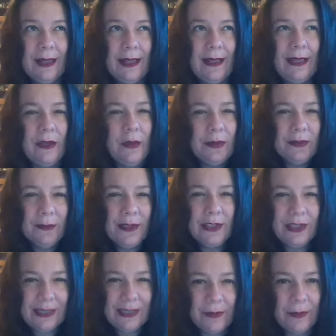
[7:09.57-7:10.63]
it goes much
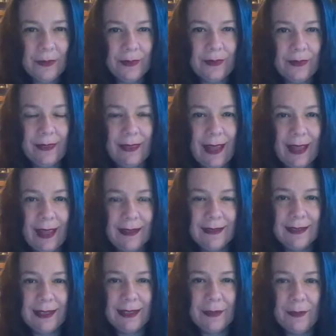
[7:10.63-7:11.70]
deeper than that.
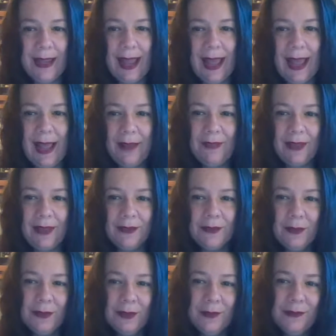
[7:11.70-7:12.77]
Like, we have that
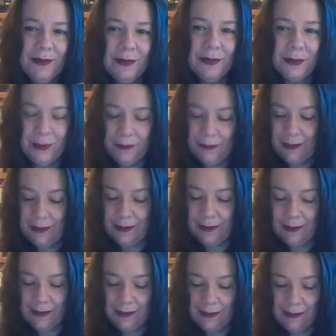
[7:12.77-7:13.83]
sort of
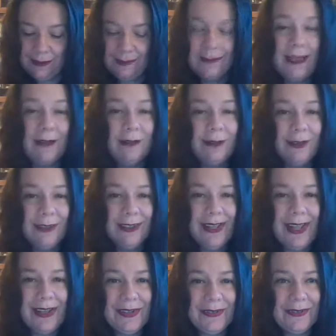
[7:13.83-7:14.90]
surface level
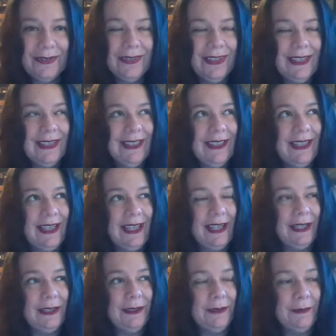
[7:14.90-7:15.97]
of
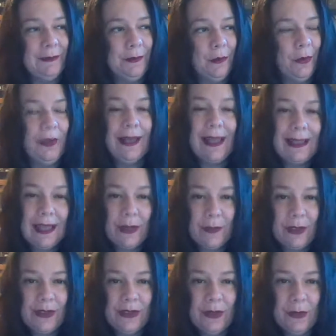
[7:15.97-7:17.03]
working that
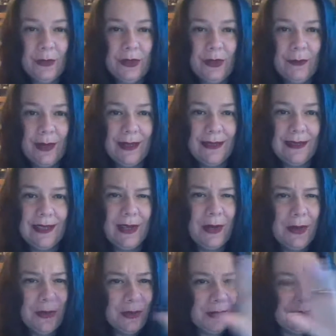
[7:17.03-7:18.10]
we do, where you might say,
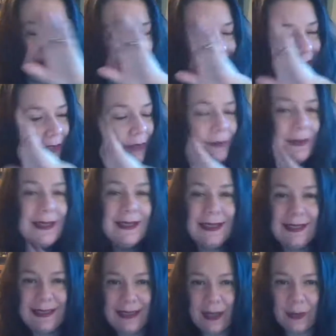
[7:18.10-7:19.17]
oh, they're just,
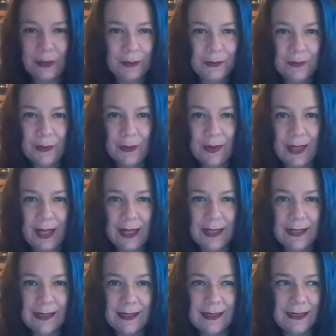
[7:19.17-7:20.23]
mixing together a few
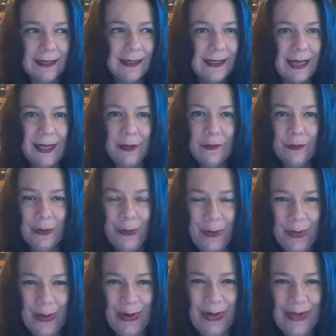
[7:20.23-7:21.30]
things and saying a few
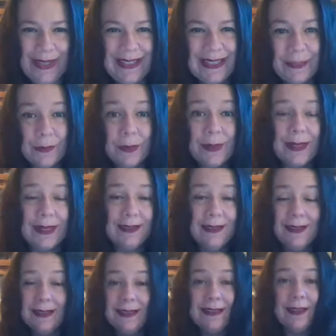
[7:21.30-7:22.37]
words and putting
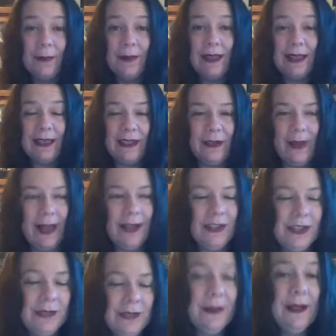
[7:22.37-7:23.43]
something into
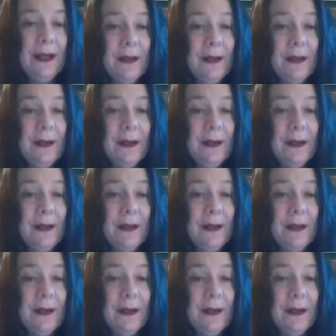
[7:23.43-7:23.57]
action,